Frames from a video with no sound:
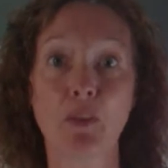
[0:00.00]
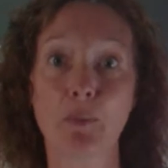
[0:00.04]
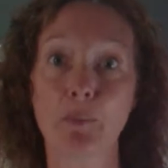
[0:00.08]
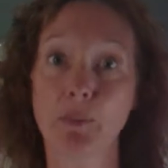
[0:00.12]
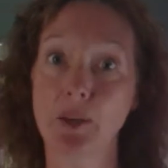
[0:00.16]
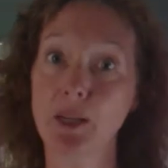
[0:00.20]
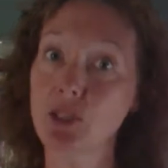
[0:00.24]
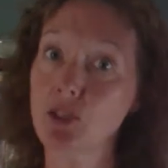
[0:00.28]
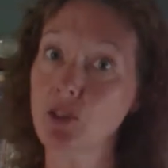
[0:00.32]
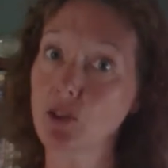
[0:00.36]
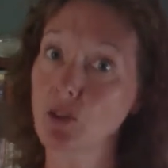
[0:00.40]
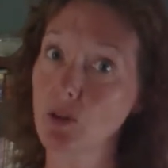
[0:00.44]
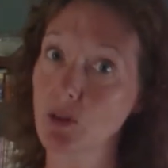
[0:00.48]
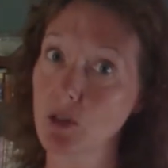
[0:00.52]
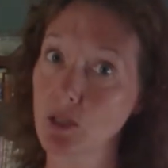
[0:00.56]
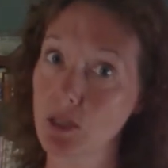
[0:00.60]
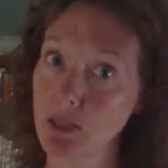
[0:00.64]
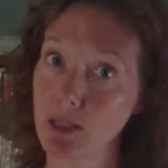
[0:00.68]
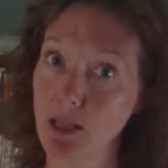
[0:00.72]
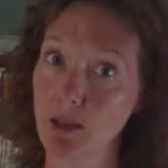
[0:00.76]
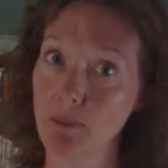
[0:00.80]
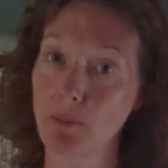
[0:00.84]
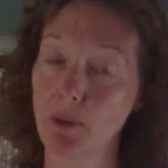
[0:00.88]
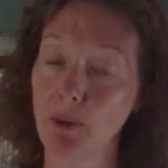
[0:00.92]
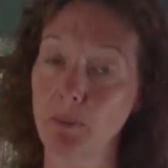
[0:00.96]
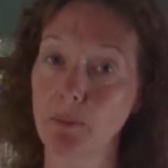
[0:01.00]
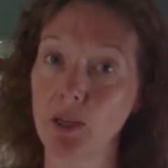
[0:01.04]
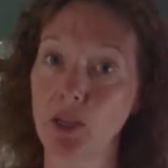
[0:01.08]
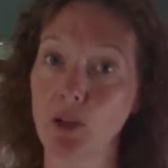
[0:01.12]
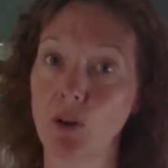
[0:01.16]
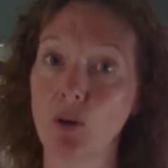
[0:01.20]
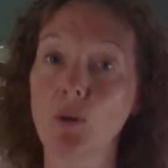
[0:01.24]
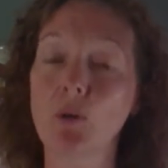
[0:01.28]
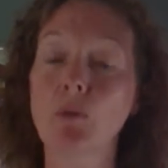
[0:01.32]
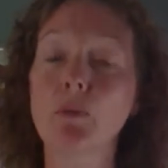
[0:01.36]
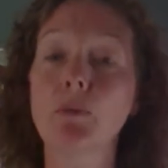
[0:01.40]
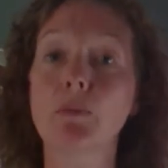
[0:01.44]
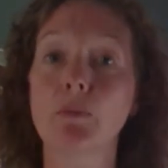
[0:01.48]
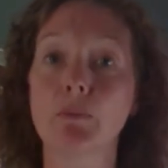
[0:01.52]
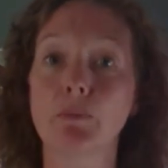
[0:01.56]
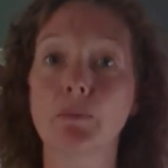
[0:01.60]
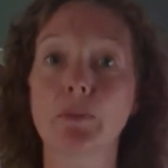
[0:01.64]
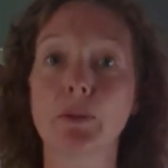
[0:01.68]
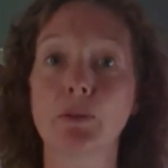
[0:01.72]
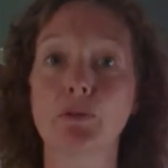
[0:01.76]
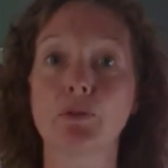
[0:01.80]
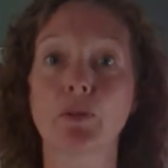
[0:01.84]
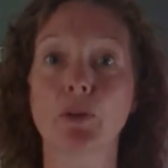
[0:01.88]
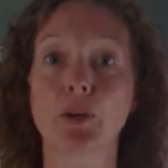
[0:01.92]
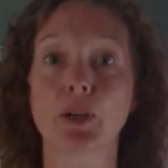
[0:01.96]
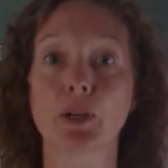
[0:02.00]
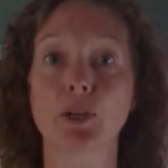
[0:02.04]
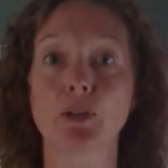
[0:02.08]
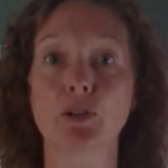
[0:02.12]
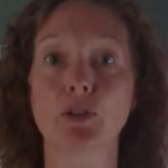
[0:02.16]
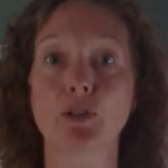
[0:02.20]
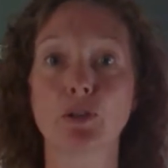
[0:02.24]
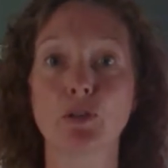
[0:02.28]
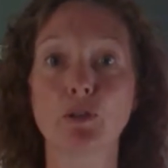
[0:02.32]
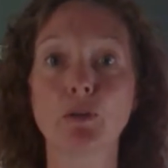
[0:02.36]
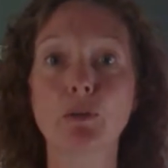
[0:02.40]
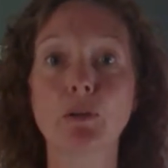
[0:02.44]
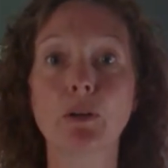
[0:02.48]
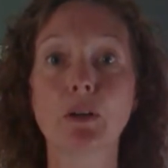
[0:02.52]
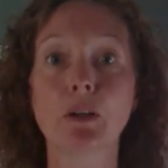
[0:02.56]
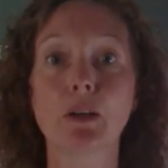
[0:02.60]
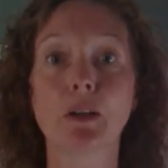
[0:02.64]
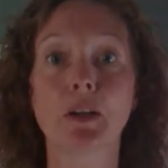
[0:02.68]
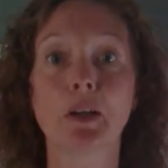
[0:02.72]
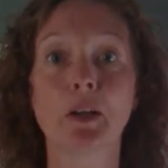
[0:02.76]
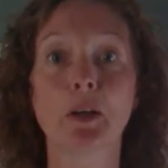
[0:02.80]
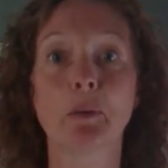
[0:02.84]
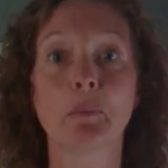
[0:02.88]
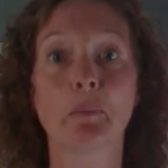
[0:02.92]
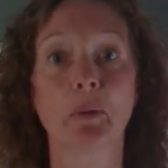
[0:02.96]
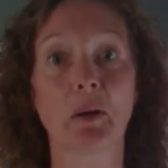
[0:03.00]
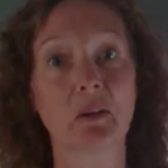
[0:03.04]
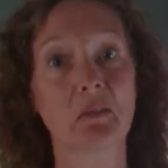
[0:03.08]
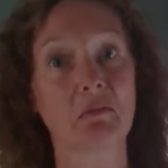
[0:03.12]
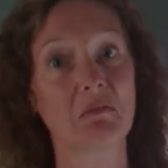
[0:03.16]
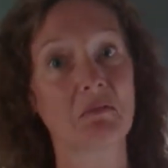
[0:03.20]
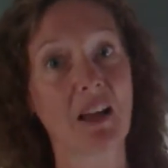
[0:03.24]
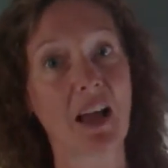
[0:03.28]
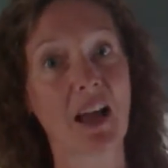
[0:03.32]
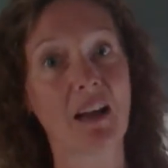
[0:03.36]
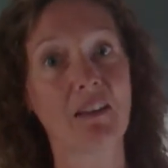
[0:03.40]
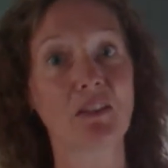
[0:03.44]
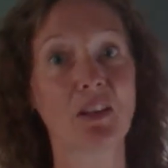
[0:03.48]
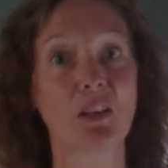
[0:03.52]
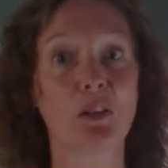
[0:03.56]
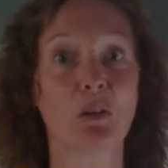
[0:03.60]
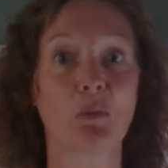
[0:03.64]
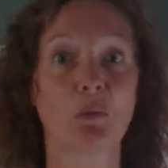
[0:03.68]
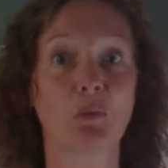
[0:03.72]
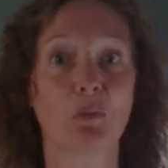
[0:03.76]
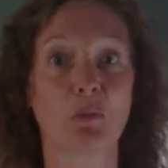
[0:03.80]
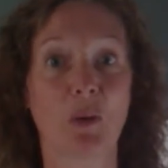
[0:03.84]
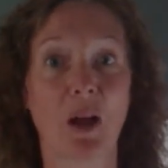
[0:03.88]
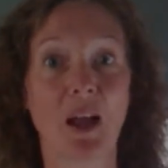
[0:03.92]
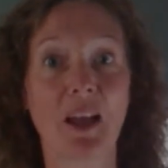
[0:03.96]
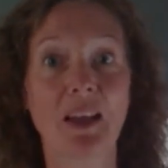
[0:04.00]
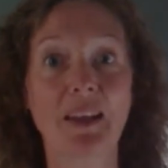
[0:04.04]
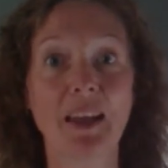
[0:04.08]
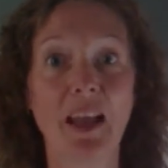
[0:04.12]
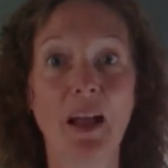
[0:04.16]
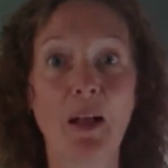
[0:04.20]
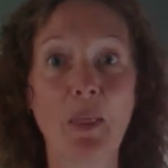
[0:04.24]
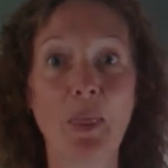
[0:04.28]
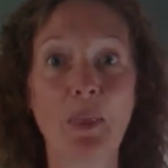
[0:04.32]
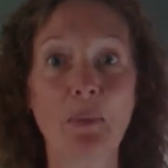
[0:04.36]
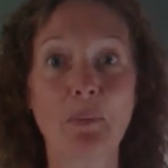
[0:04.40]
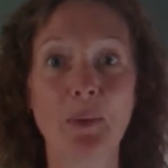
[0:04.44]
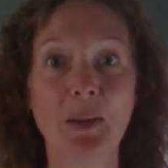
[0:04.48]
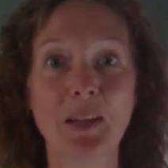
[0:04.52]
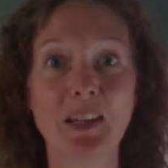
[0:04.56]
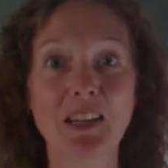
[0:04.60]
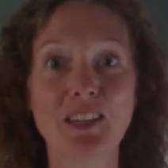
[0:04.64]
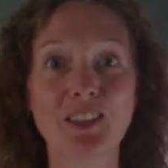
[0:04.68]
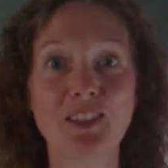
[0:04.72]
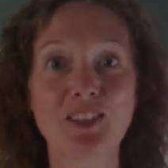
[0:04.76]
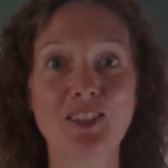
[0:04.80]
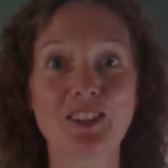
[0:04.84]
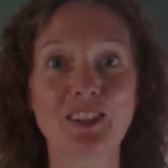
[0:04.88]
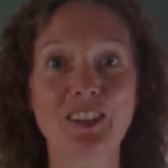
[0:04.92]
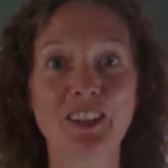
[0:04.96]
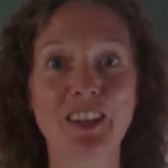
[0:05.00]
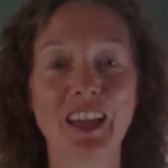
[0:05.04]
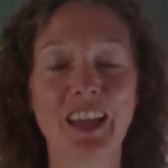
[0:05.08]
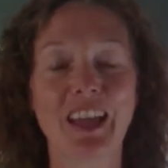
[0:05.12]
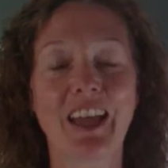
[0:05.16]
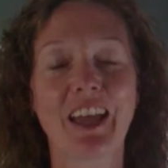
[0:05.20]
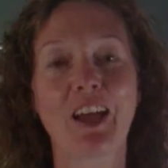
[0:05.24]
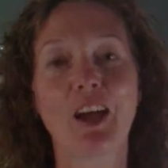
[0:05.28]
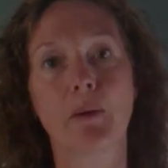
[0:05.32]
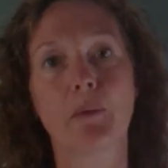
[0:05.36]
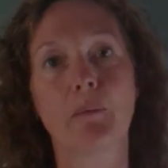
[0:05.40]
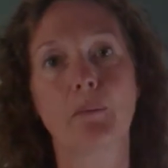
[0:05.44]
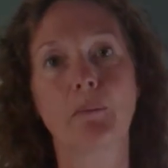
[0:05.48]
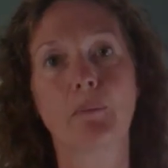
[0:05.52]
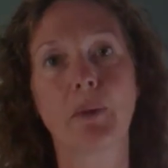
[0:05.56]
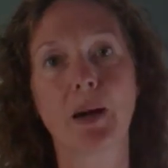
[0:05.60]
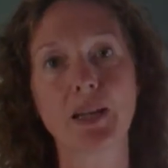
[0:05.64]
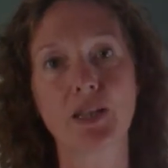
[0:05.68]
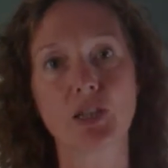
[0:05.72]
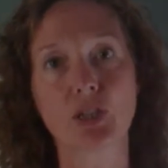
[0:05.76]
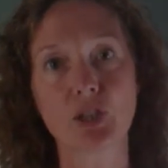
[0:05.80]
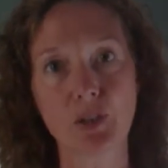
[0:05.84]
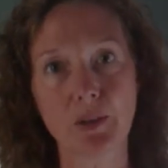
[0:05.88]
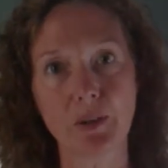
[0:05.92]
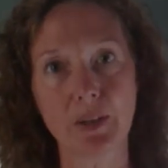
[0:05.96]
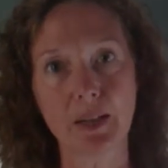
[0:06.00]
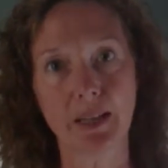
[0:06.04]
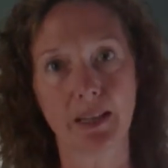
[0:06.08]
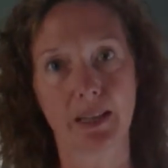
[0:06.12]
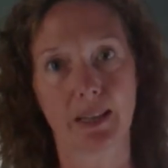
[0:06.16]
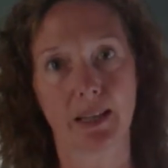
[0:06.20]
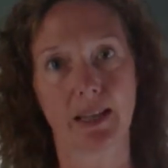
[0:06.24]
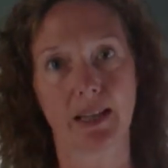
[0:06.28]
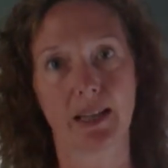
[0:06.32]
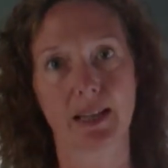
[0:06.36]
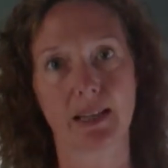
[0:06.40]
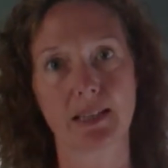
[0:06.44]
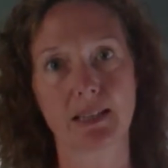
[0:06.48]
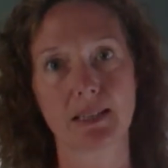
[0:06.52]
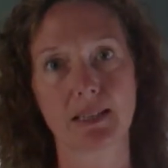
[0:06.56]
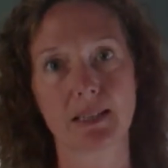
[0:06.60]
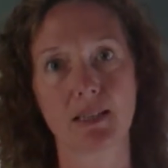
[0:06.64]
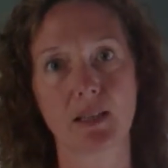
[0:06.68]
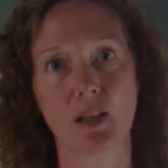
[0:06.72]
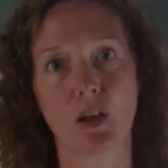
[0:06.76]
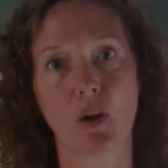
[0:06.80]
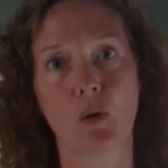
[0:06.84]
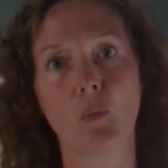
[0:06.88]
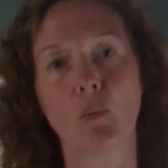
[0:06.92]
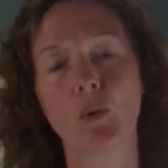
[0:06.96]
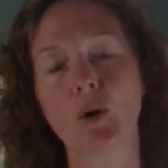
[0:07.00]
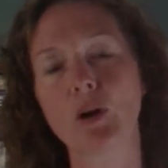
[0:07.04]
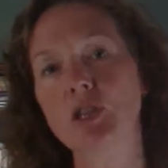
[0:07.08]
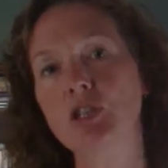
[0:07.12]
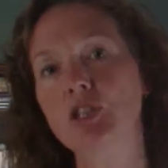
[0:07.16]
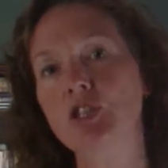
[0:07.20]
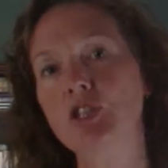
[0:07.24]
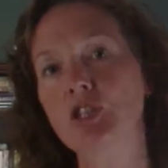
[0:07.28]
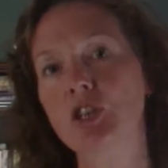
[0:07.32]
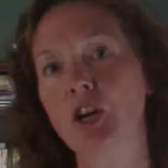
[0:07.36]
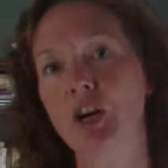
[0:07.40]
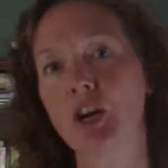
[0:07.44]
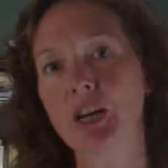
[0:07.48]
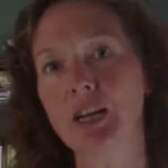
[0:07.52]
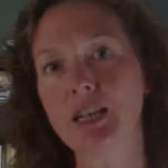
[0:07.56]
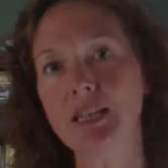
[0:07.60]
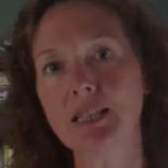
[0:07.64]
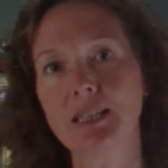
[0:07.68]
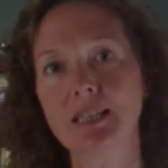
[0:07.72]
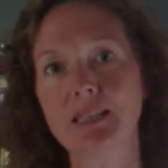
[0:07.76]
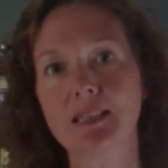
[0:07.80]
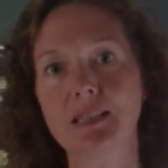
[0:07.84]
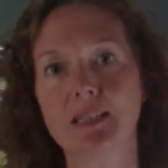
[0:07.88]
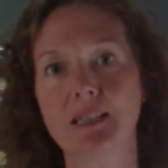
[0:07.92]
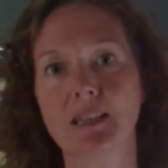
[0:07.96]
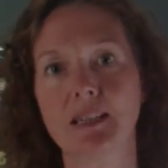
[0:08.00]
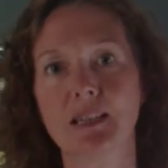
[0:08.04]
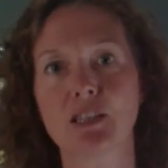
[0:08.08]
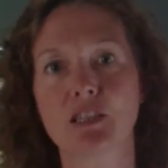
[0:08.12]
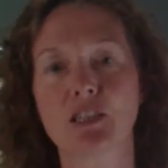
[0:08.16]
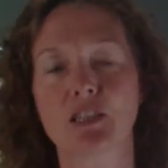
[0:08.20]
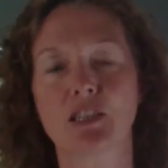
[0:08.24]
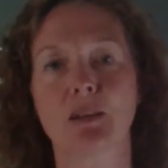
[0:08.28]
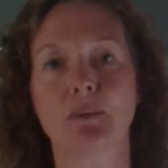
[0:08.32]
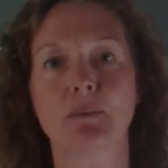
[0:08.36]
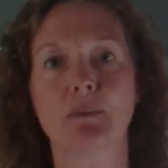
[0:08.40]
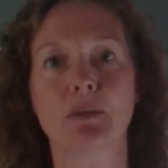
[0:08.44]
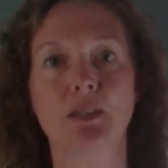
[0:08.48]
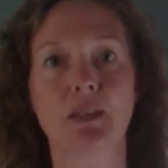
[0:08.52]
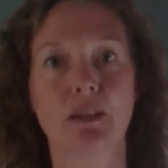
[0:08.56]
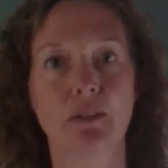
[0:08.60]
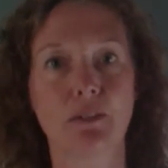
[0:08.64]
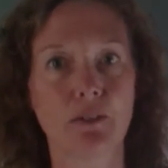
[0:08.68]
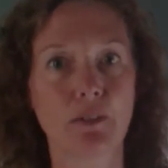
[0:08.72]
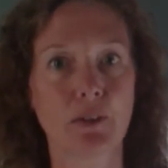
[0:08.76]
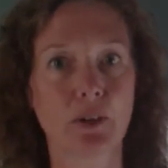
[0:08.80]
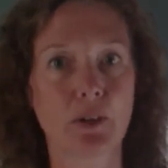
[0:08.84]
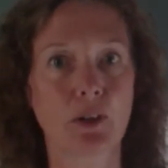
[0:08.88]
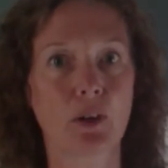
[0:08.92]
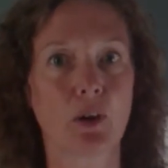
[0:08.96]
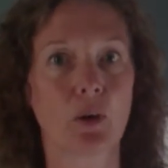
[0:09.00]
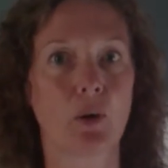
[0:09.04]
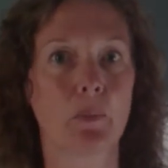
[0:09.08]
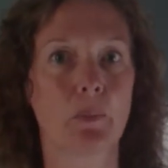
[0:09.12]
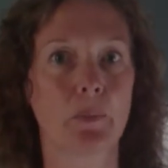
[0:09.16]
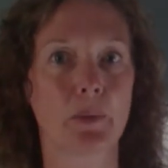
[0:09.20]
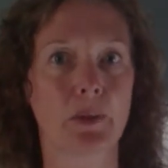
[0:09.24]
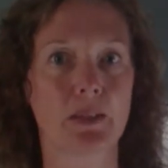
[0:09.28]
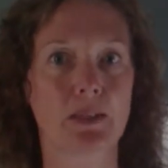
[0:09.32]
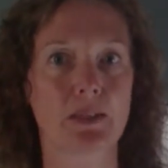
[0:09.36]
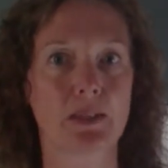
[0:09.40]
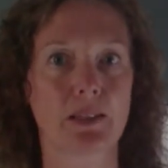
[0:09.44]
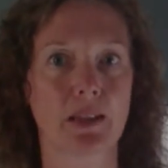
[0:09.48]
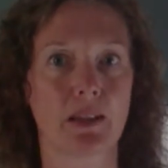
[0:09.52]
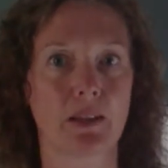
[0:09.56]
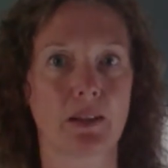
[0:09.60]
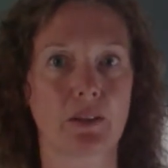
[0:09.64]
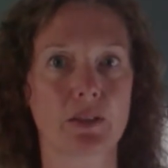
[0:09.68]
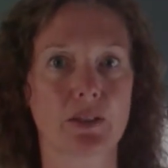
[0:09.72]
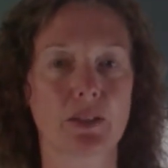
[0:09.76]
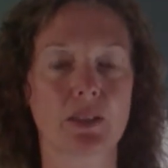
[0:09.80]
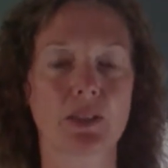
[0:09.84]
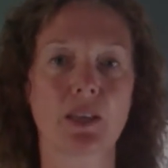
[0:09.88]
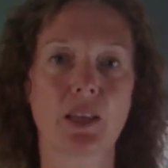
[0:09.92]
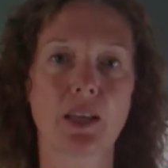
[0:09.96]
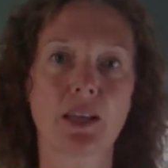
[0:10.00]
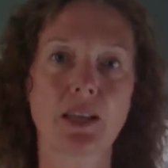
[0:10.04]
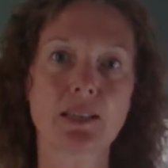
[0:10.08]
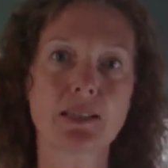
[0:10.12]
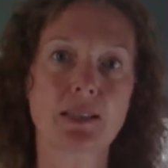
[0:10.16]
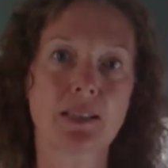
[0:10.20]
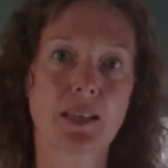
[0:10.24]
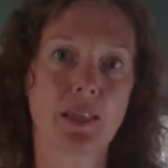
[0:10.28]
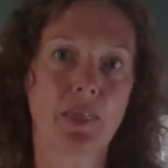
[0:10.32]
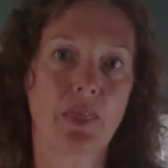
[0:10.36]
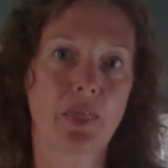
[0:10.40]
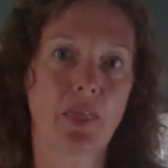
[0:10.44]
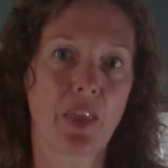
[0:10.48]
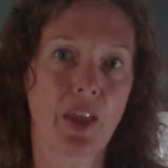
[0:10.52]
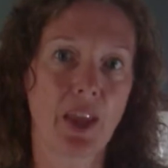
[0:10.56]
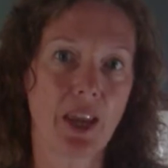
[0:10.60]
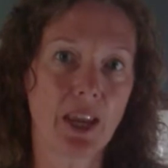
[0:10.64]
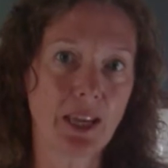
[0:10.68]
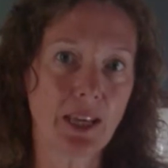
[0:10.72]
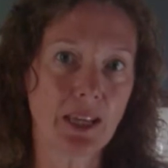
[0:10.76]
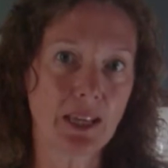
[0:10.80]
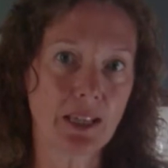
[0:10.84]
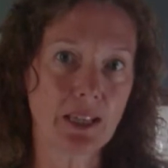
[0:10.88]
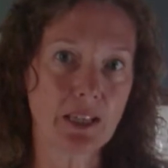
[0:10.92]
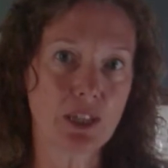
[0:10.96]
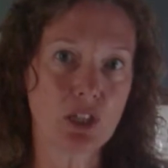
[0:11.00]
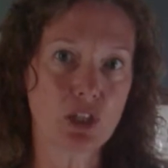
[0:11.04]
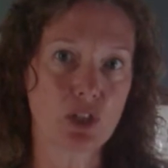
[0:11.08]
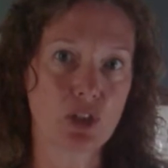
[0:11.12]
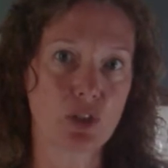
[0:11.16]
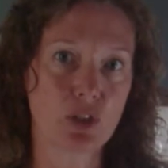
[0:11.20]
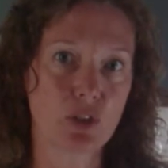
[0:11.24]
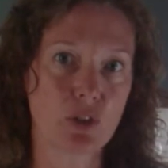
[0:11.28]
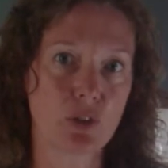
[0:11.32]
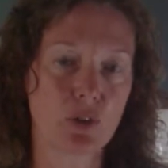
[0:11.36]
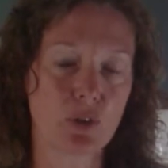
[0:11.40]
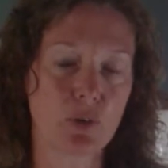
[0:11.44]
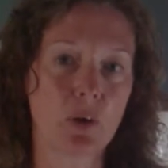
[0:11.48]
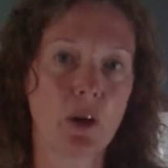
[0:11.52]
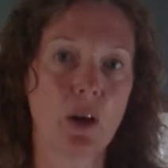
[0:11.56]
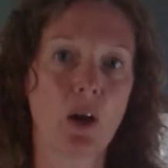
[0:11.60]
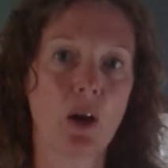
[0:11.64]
the beach? Of course, let mommy know before you do, but have a little run down the beach. By doing this, we're starting to teach them different coping skills, things that they can do